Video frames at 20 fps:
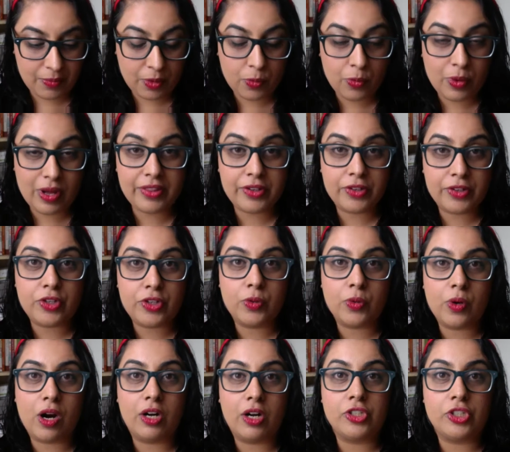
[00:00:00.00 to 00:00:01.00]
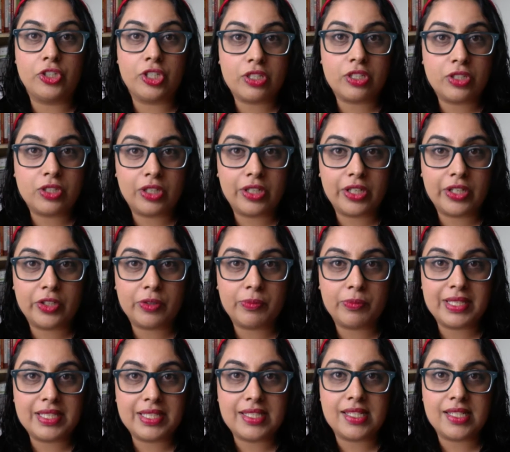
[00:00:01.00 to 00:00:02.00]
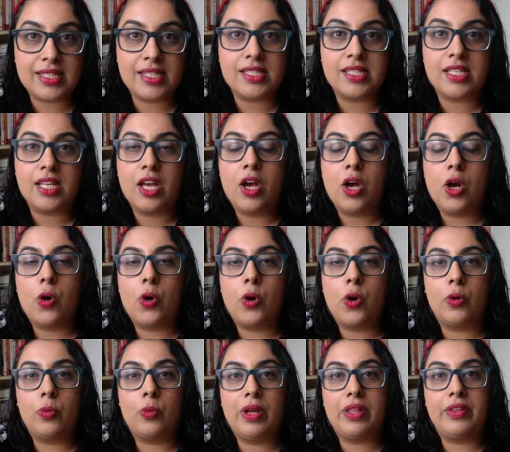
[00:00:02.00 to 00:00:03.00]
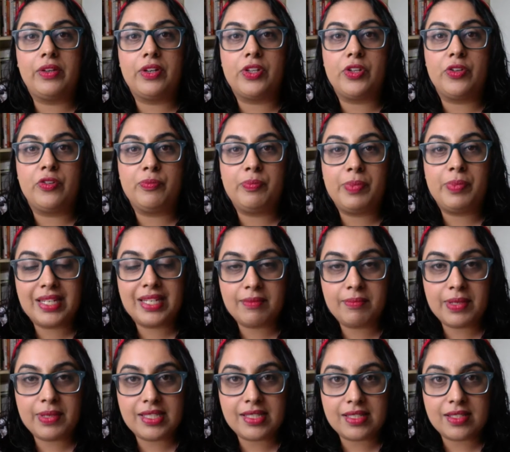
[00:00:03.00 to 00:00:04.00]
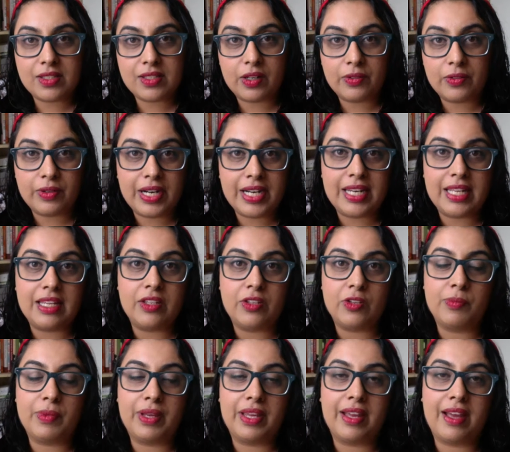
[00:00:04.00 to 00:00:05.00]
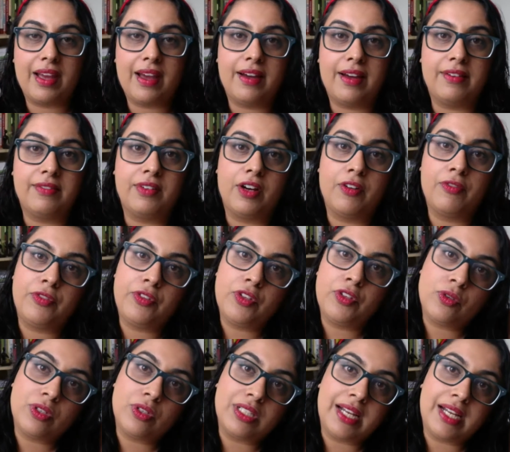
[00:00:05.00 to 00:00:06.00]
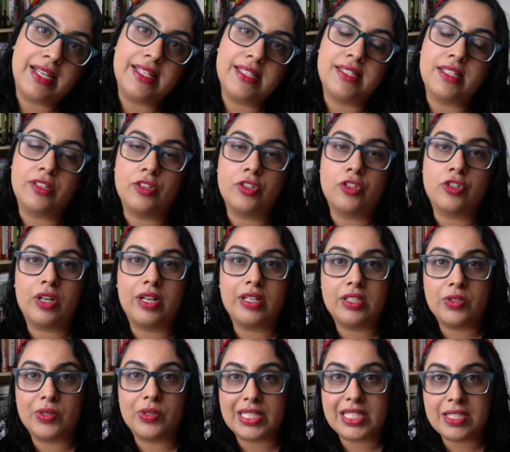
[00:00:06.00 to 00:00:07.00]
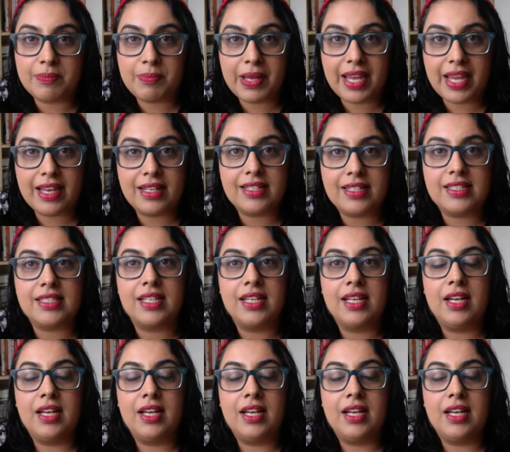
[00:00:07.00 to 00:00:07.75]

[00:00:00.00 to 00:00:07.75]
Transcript: Whether you are just starting your business or whether you've been in business already, you may have a few clients and you're trying to expand.